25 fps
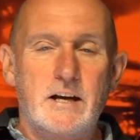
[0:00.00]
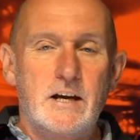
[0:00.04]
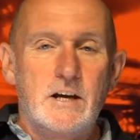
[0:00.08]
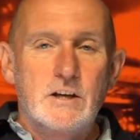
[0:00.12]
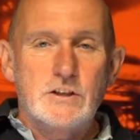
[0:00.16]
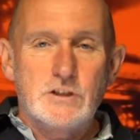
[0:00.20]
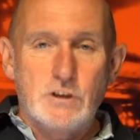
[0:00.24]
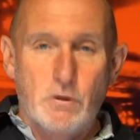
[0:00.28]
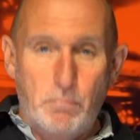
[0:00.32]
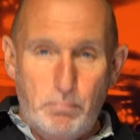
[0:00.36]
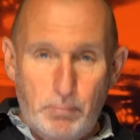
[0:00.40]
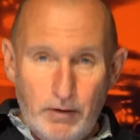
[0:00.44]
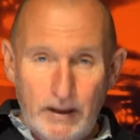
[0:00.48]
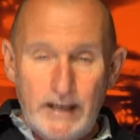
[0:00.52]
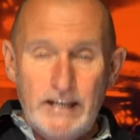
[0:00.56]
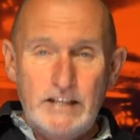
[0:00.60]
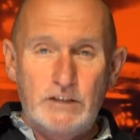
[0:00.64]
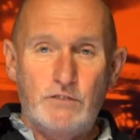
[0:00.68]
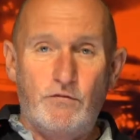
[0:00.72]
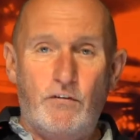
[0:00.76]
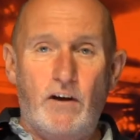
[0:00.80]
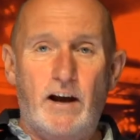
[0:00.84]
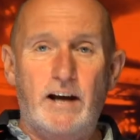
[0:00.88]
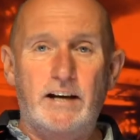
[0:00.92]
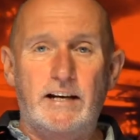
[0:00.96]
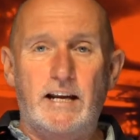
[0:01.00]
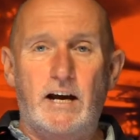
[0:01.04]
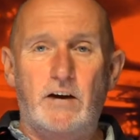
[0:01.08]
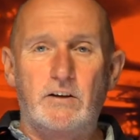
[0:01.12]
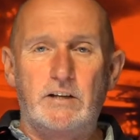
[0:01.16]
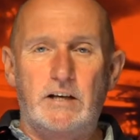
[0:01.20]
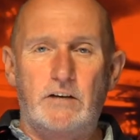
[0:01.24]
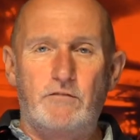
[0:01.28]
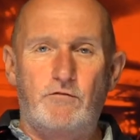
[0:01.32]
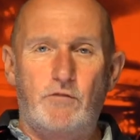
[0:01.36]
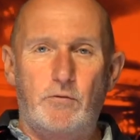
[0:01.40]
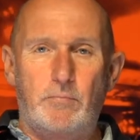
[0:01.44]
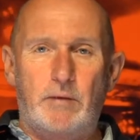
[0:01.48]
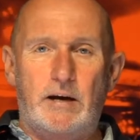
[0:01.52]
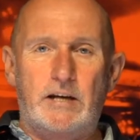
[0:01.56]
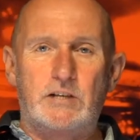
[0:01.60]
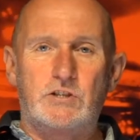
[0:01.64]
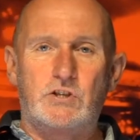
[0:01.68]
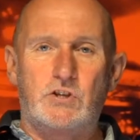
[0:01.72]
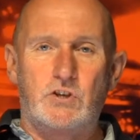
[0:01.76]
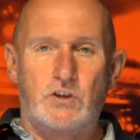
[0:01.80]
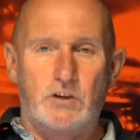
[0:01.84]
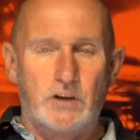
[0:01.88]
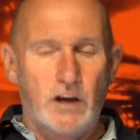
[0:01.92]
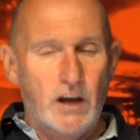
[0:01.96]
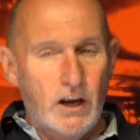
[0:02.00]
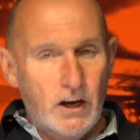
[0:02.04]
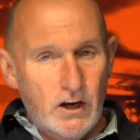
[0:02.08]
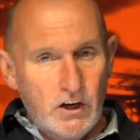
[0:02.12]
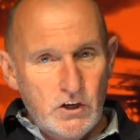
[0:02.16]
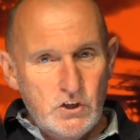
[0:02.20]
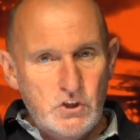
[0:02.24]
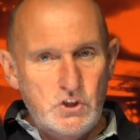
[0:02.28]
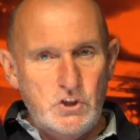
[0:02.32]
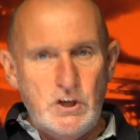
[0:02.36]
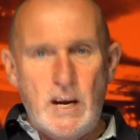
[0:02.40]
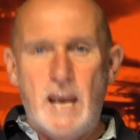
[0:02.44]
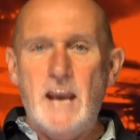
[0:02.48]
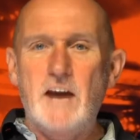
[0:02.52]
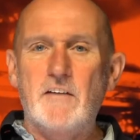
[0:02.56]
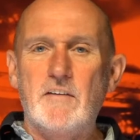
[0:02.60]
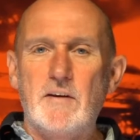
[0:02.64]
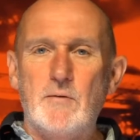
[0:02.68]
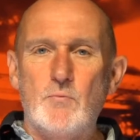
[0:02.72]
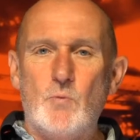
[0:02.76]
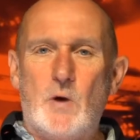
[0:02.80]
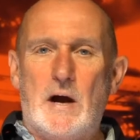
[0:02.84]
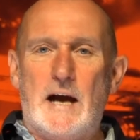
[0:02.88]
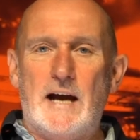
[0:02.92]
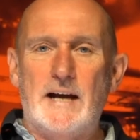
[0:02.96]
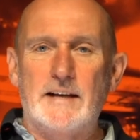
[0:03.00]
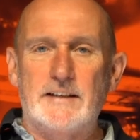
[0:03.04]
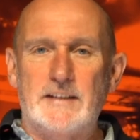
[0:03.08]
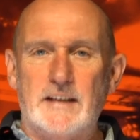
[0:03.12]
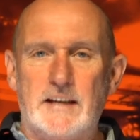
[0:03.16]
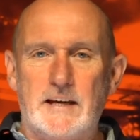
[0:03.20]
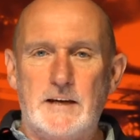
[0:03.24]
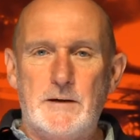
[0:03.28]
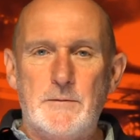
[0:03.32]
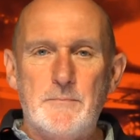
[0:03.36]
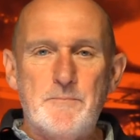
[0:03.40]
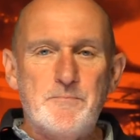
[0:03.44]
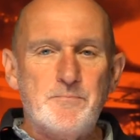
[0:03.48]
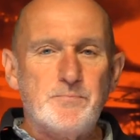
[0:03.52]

So please find out the information, share it widely.